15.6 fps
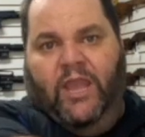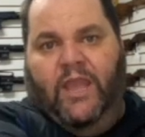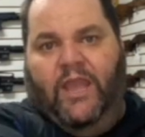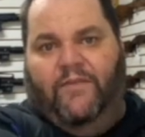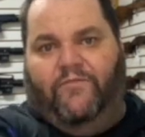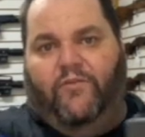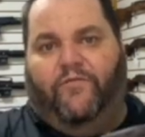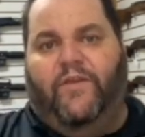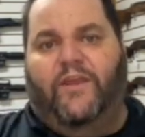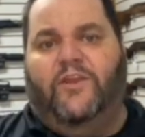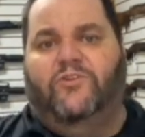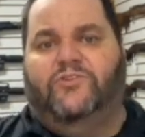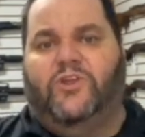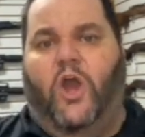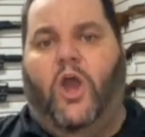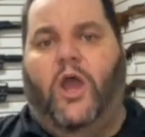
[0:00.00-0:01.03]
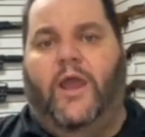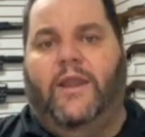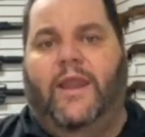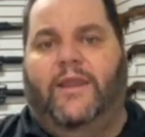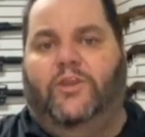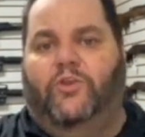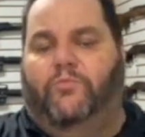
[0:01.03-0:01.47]
if your finger's on
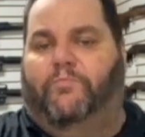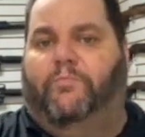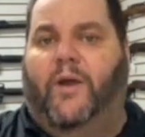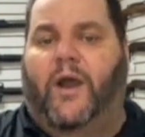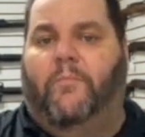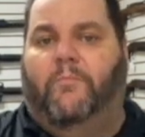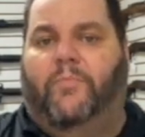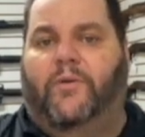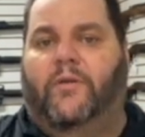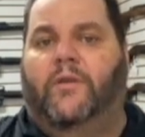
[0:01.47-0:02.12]
and you bump,